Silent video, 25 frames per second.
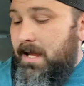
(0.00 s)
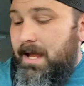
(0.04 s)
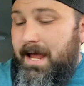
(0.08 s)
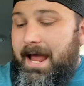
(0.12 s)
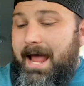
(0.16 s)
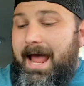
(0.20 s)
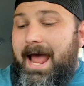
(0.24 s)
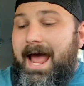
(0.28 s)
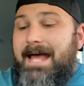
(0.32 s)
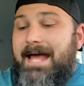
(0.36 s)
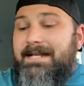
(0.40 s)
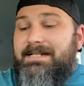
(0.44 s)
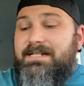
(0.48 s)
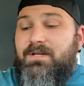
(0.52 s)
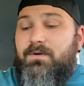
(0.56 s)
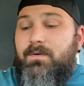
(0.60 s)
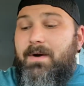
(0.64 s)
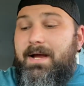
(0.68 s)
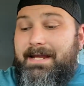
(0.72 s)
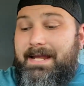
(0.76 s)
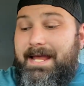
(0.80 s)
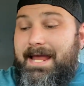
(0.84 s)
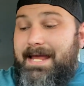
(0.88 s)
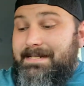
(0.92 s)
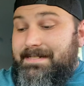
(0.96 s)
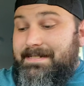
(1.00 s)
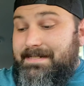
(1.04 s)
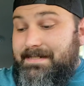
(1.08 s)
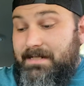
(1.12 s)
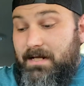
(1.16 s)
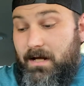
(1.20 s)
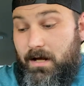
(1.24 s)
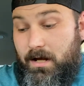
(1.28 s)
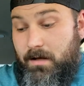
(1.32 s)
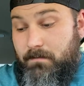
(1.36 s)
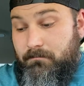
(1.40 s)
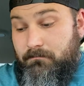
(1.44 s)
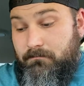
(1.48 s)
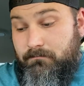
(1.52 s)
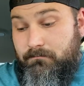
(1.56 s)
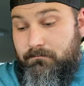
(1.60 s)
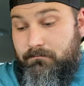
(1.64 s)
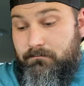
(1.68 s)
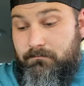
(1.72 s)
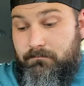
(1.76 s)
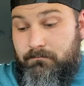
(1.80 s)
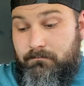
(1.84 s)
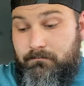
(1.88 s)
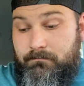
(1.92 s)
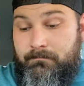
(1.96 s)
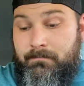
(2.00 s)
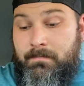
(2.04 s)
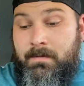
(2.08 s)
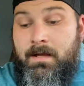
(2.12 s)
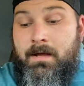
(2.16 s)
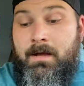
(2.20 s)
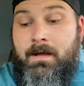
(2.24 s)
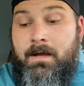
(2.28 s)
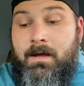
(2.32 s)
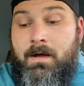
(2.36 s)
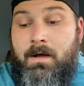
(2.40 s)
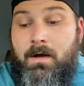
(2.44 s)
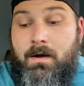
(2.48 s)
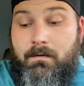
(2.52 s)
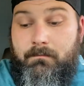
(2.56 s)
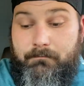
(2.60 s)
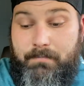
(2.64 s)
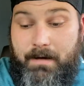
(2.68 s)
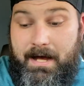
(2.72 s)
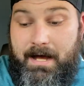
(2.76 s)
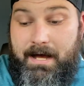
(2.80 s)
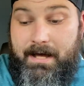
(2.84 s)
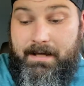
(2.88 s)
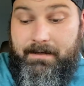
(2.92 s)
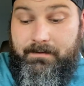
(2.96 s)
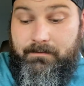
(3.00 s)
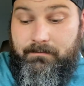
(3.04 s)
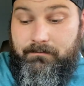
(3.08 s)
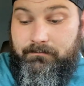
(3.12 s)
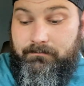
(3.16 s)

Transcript: as quick as some, but